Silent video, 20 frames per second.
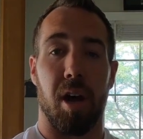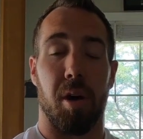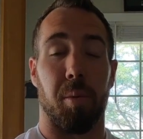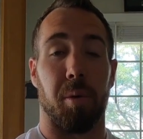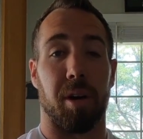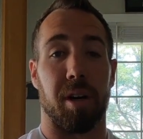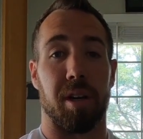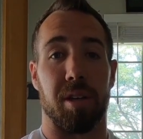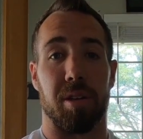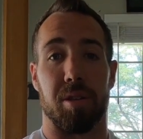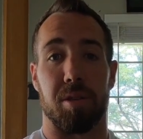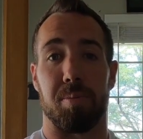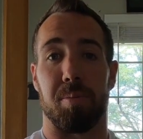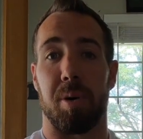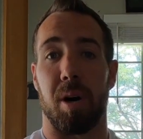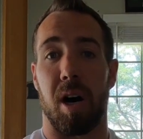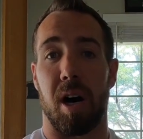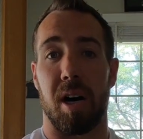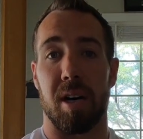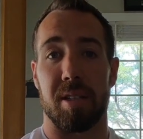We're going to use
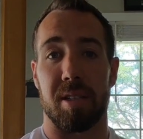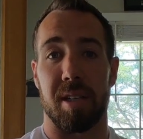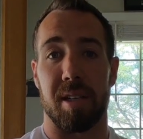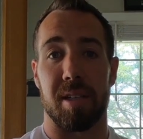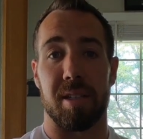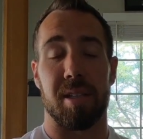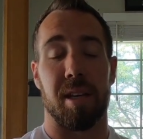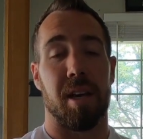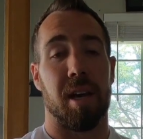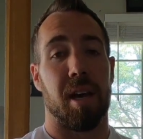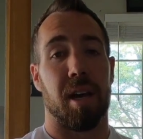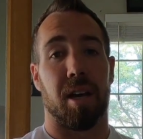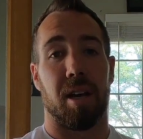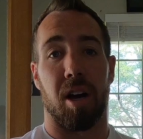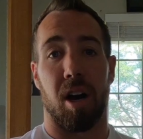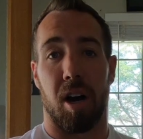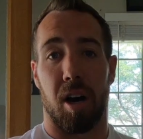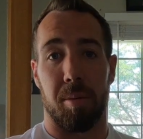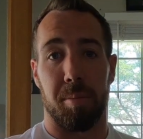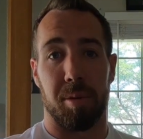pauses,
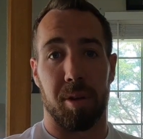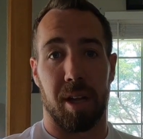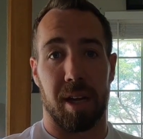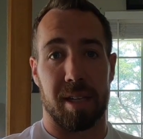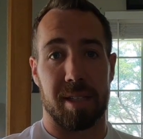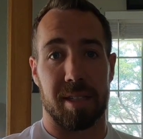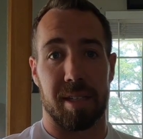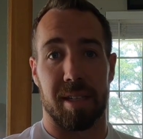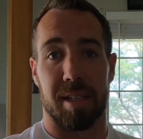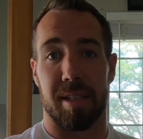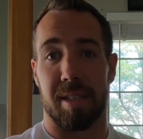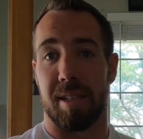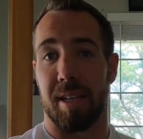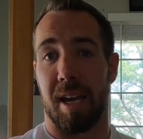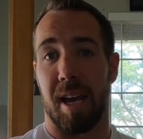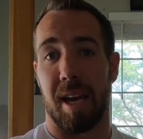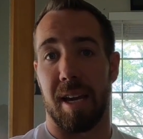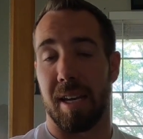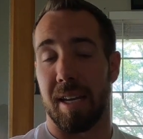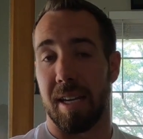complexes,
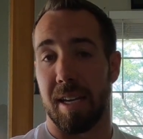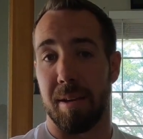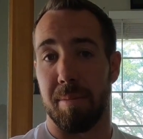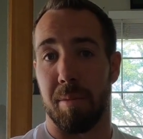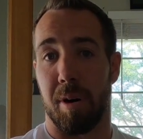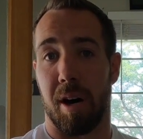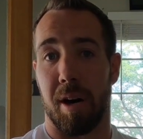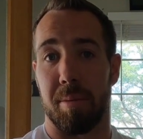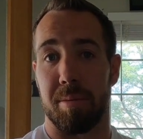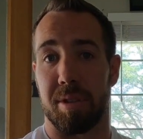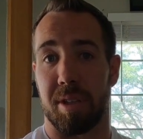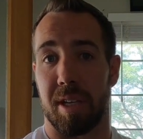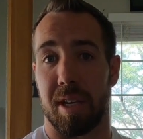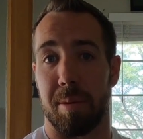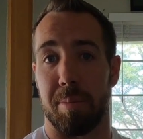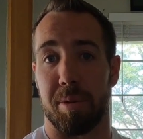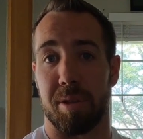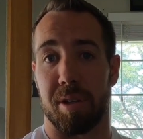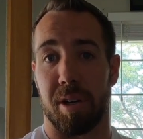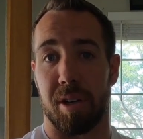and EMOMs to
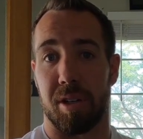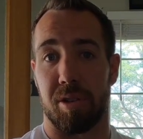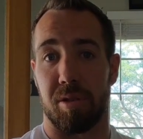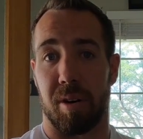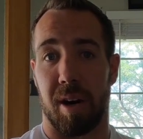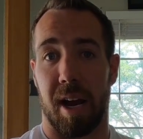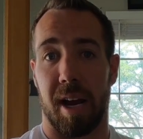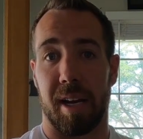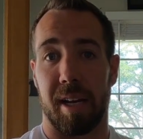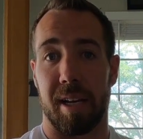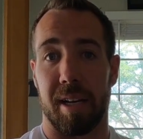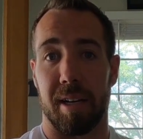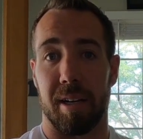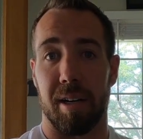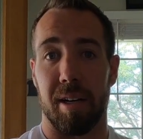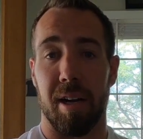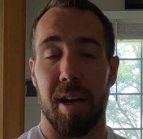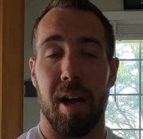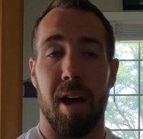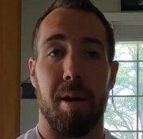keep us on track
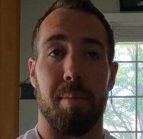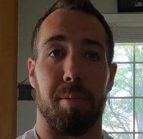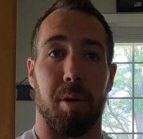here.